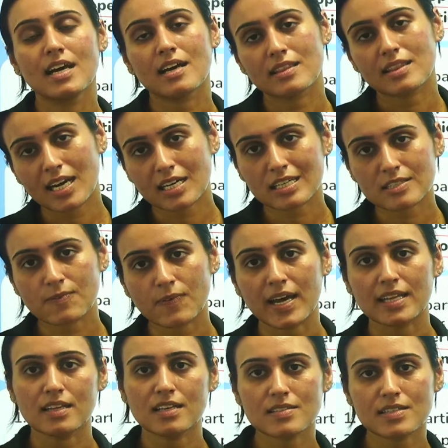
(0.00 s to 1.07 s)
That is why
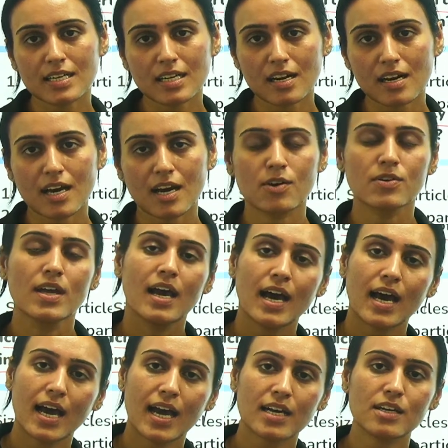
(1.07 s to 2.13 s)
they settle down,
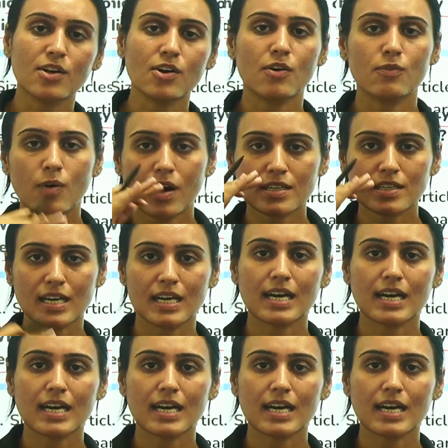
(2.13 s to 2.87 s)
and your water,